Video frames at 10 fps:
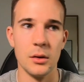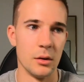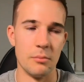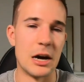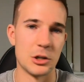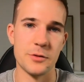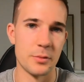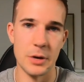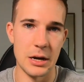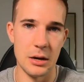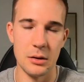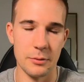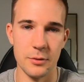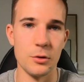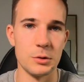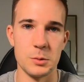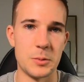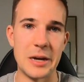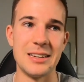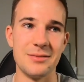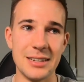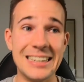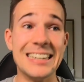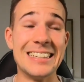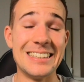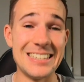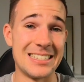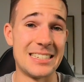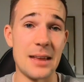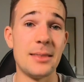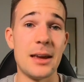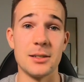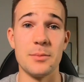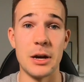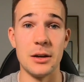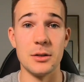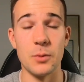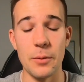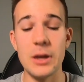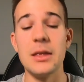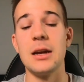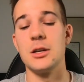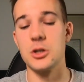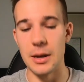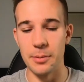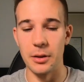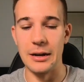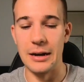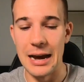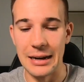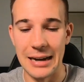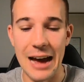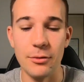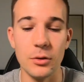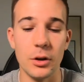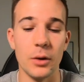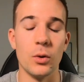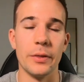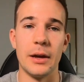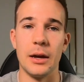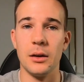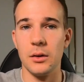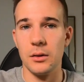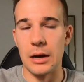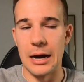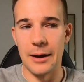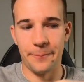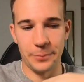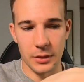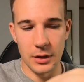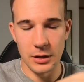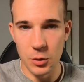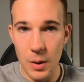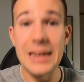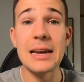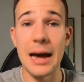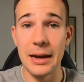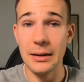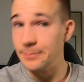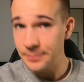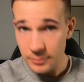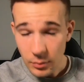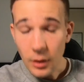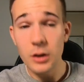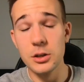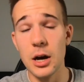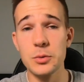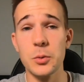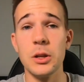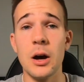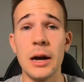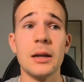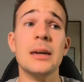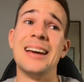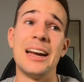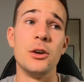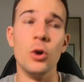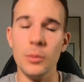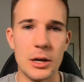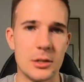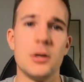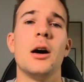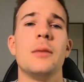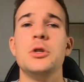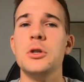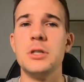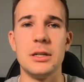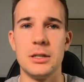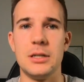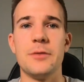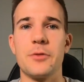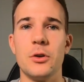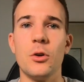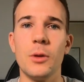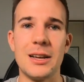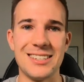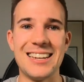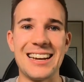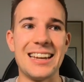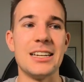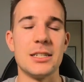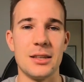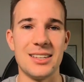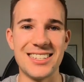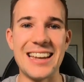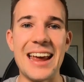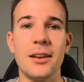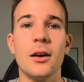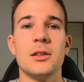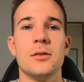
much from a performance perspective. This is 10,000 meters. When we then extrapolate it out and have a look at what their um, their 20k times were like and normalize times using different normalizing techniques to then standardize it